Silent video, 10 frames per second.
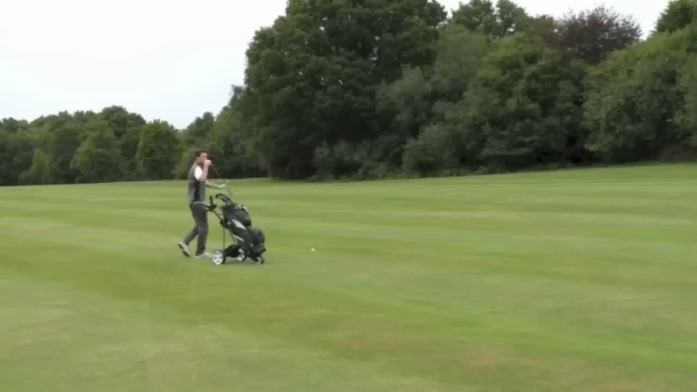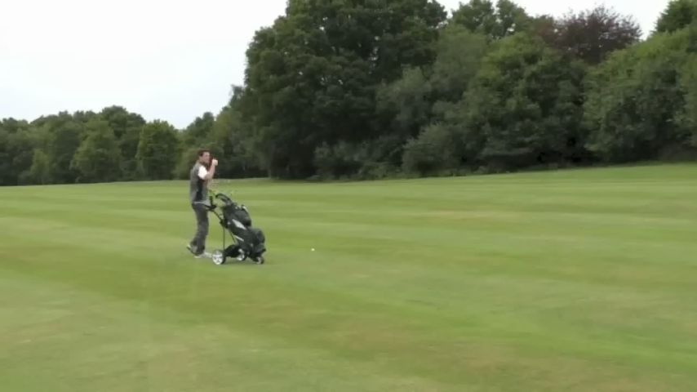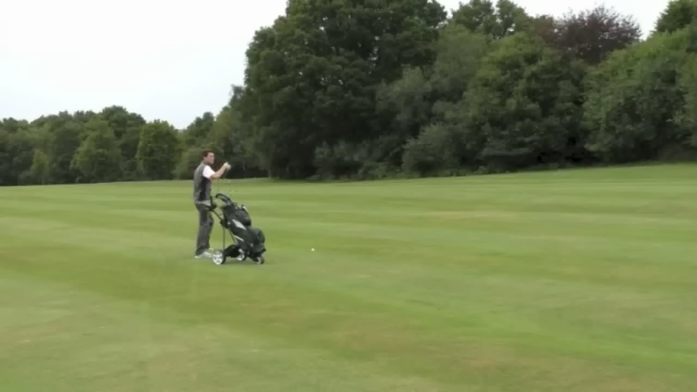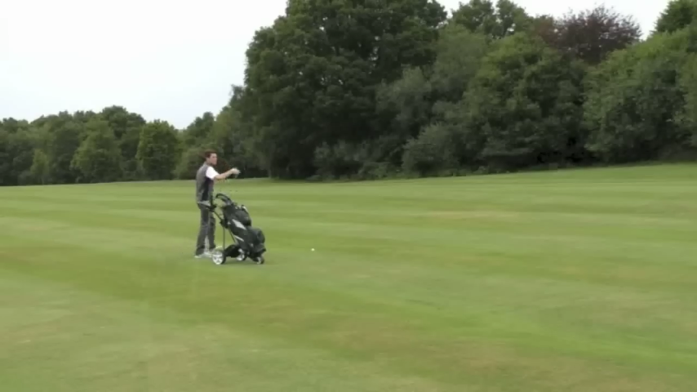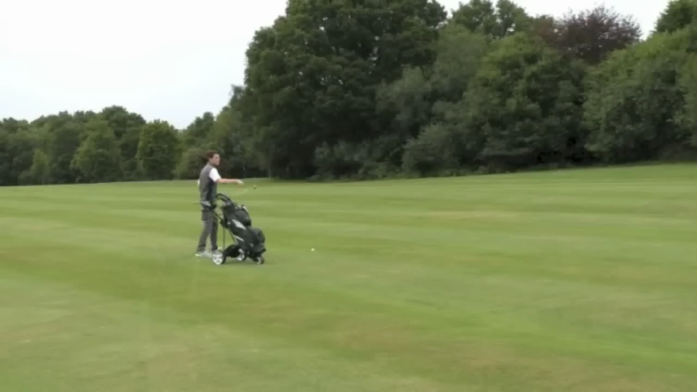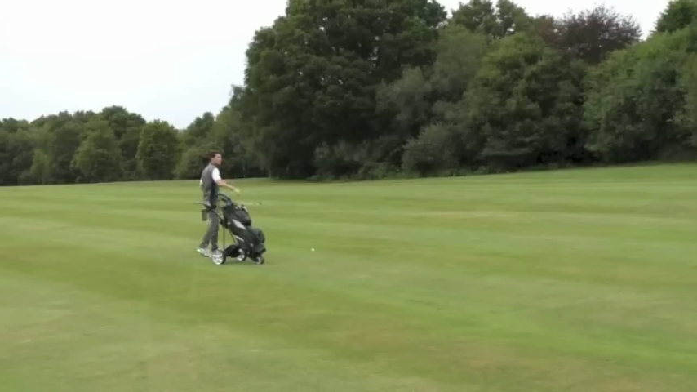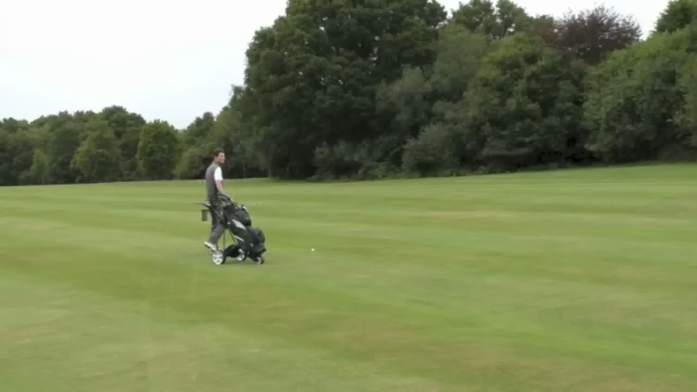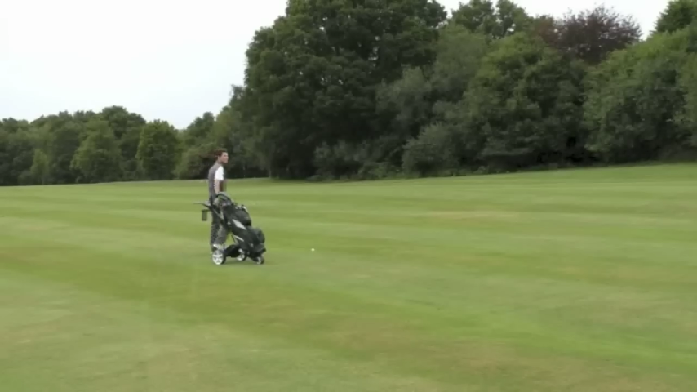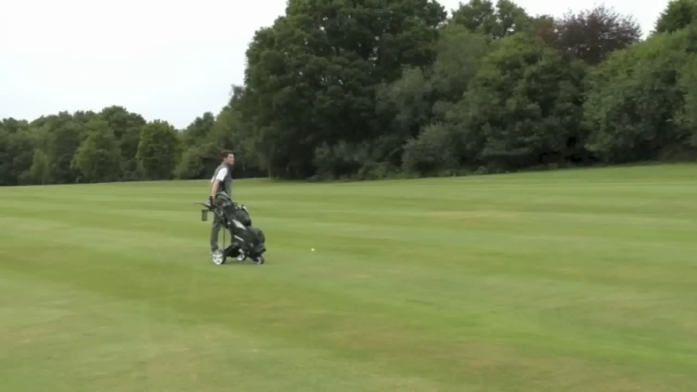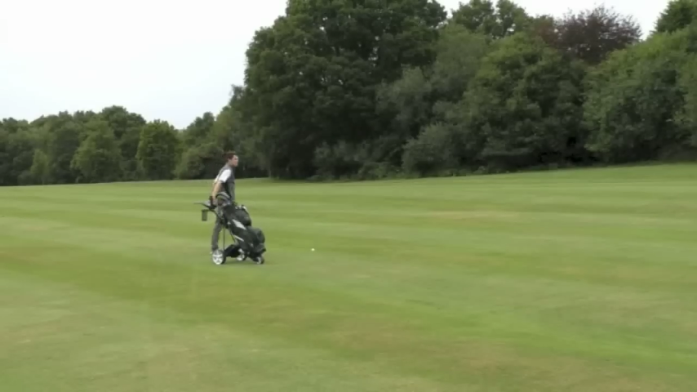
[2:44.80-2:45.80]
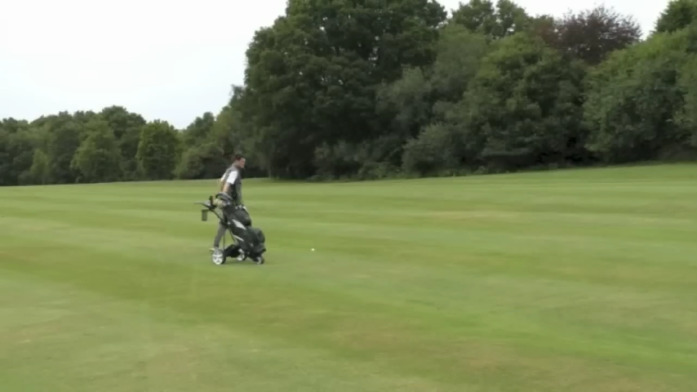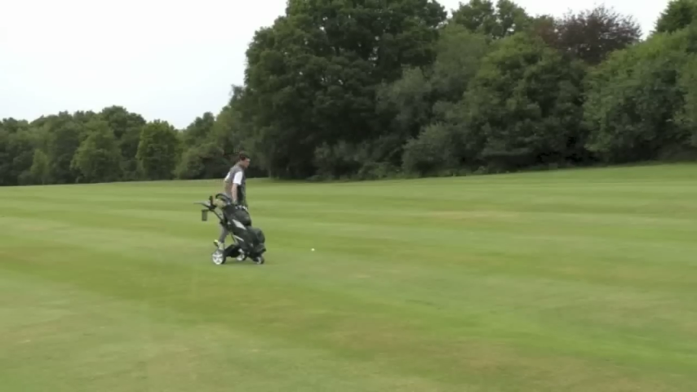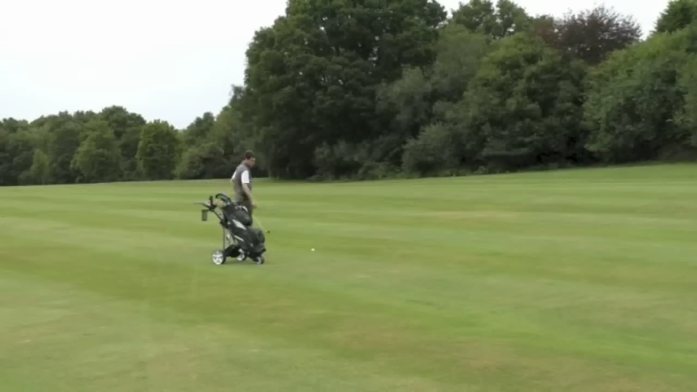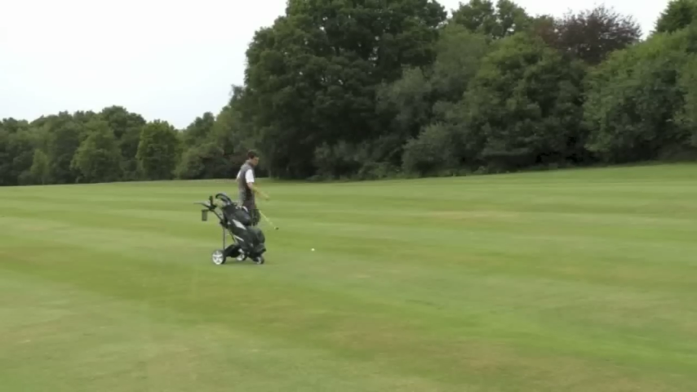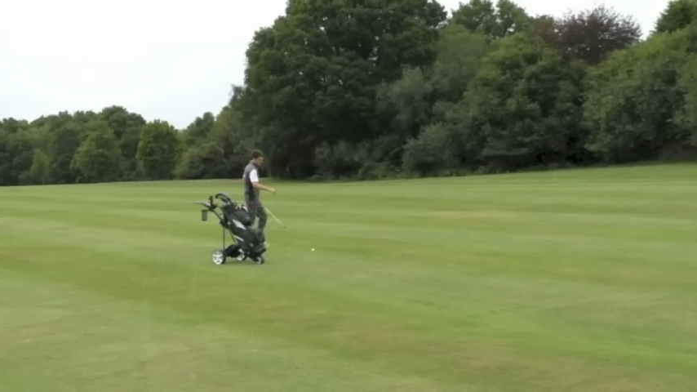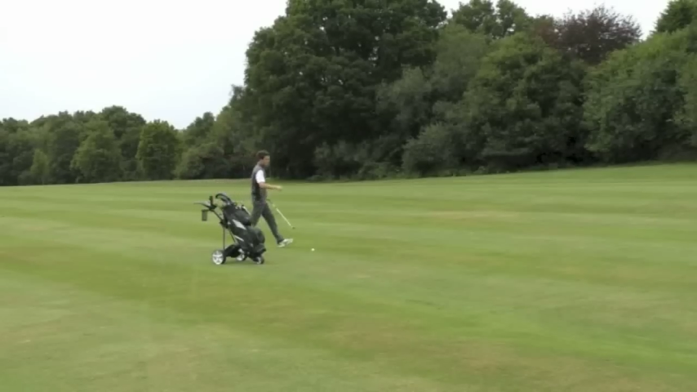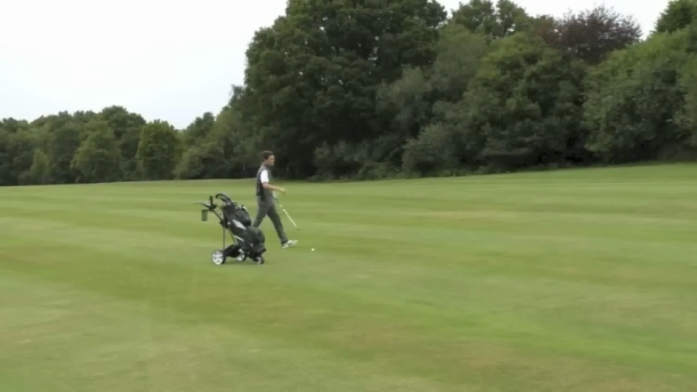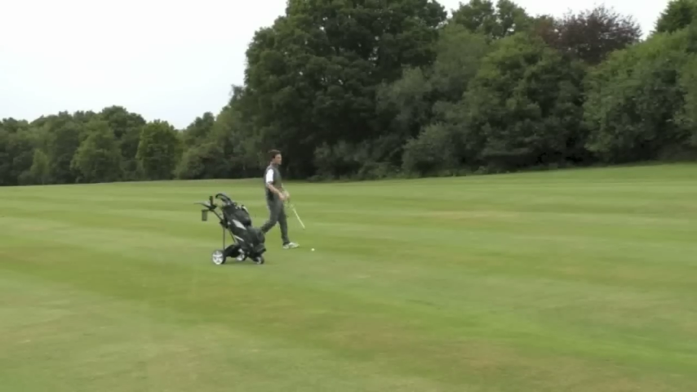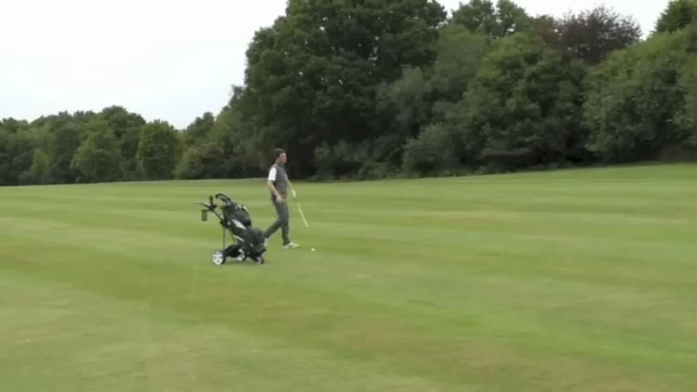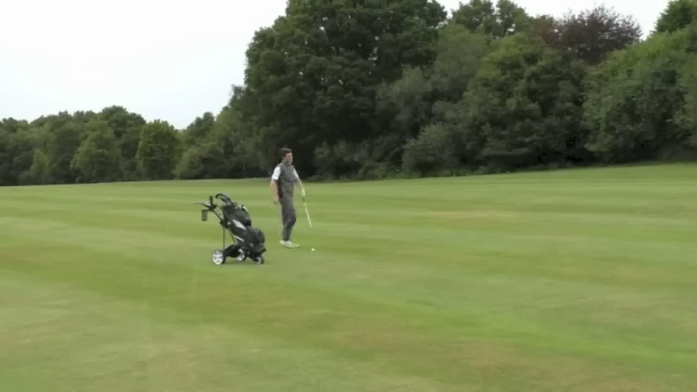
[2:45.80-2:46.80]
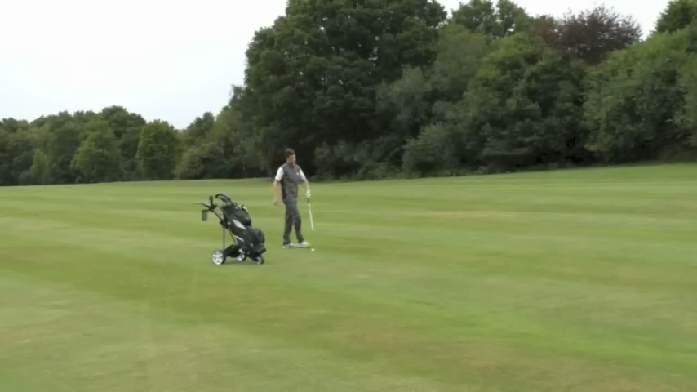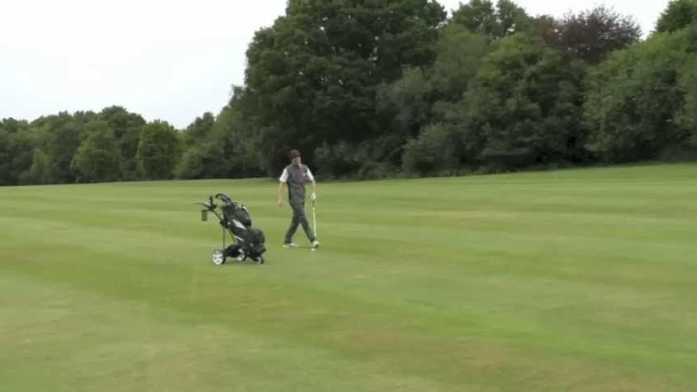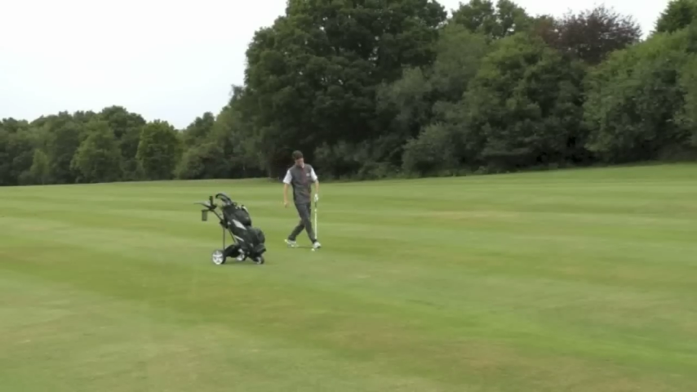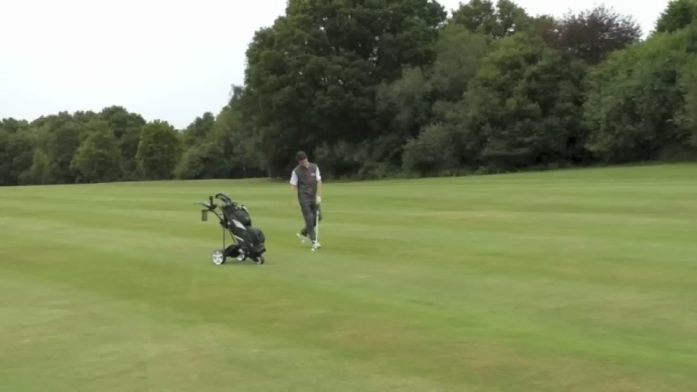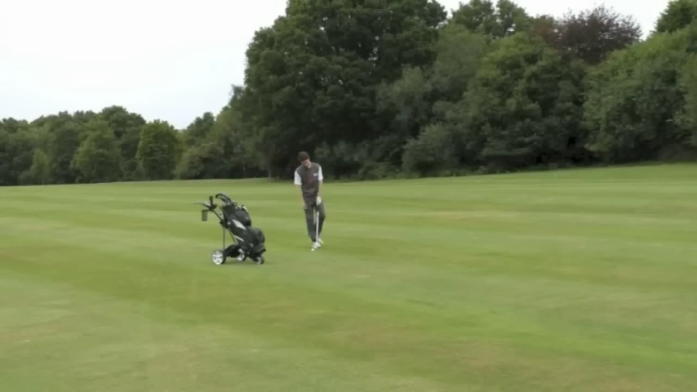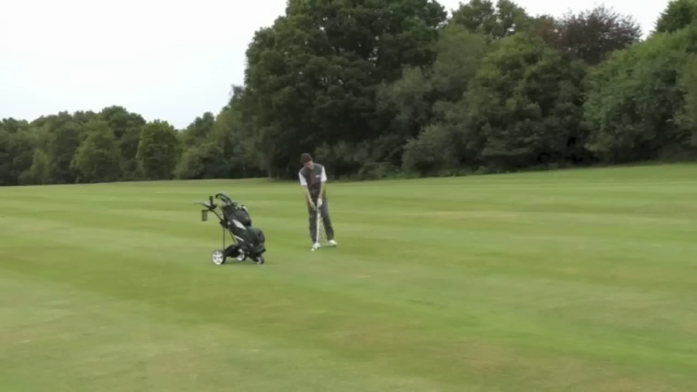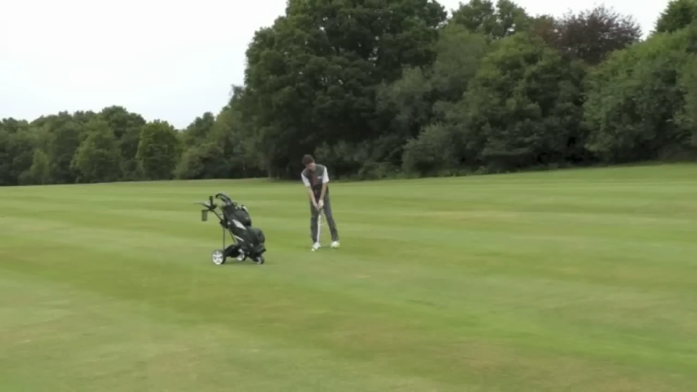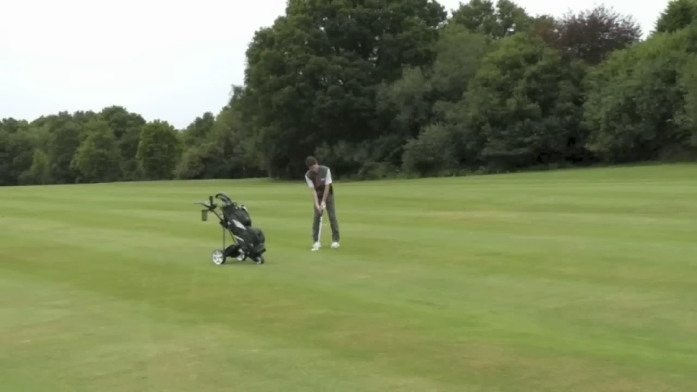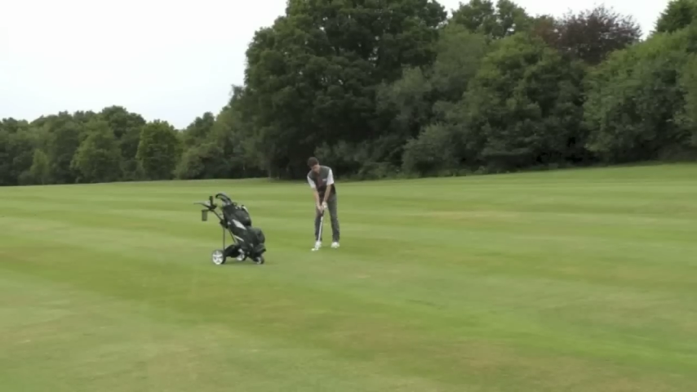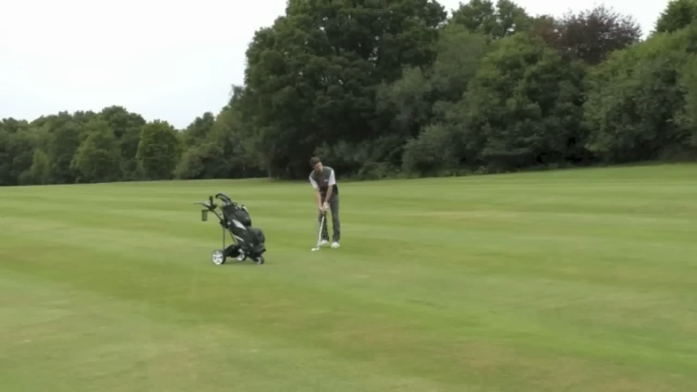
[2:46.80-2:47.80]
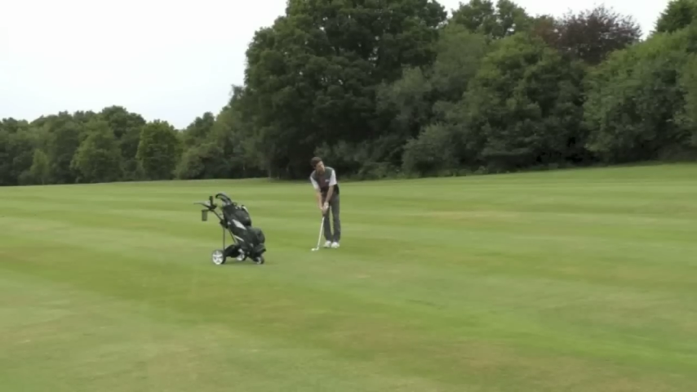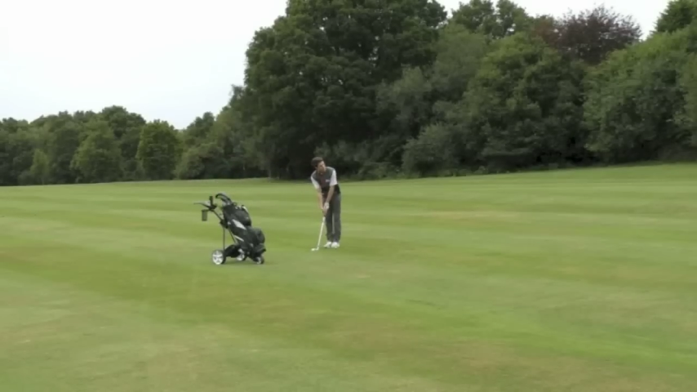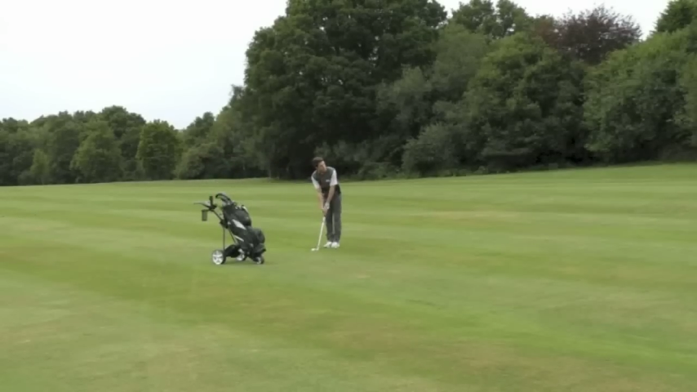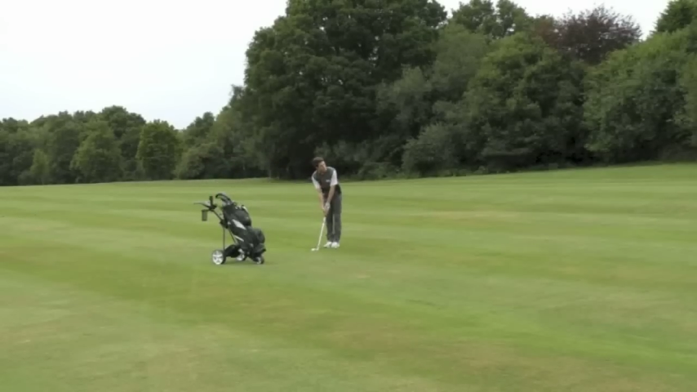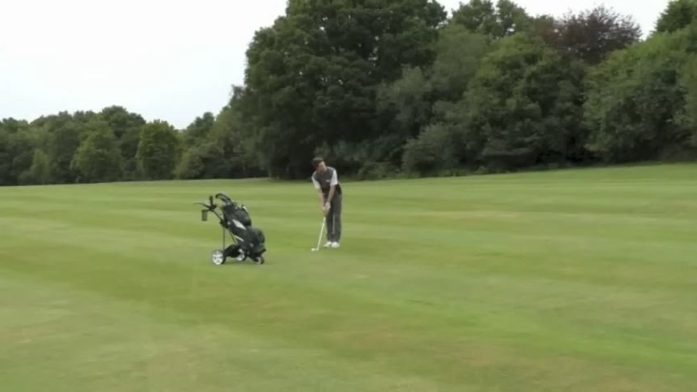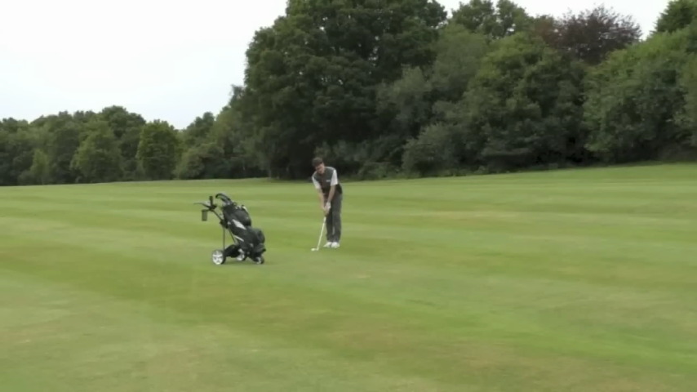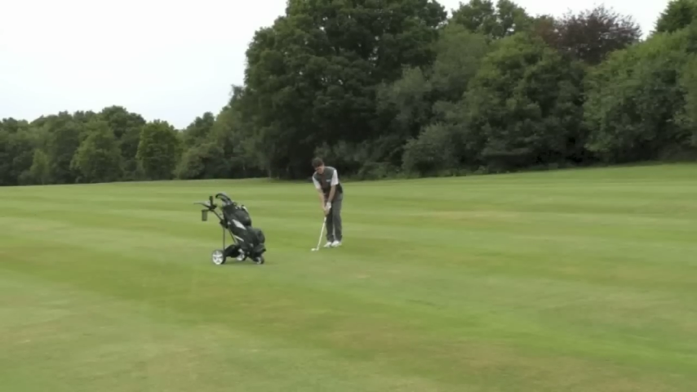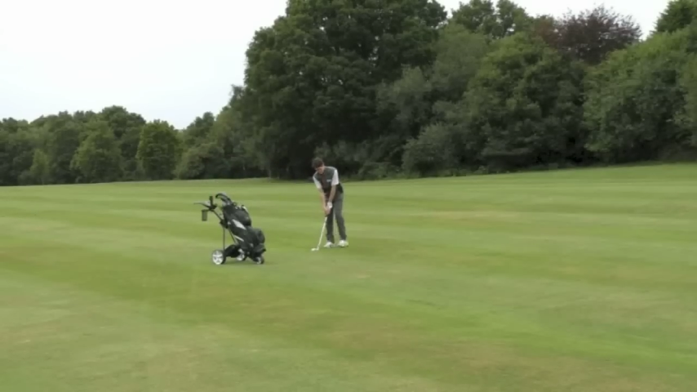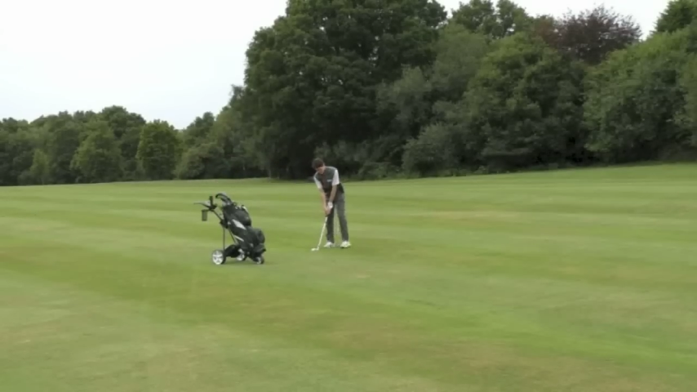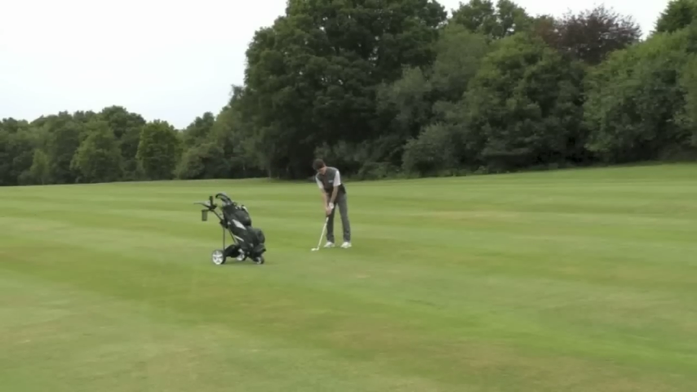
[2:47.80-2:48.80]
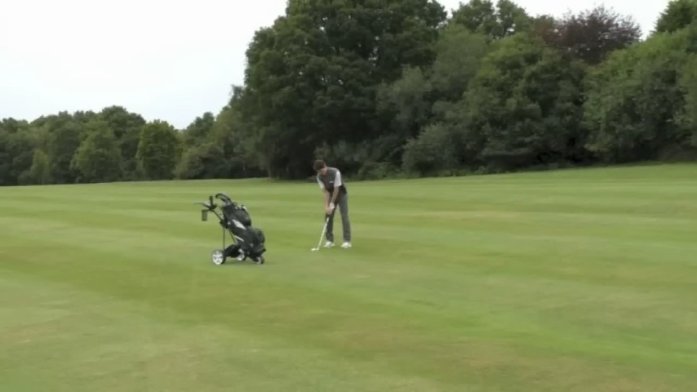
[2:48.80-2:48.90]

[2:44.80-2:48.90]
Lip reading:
No face is visible, so there are no lips to read.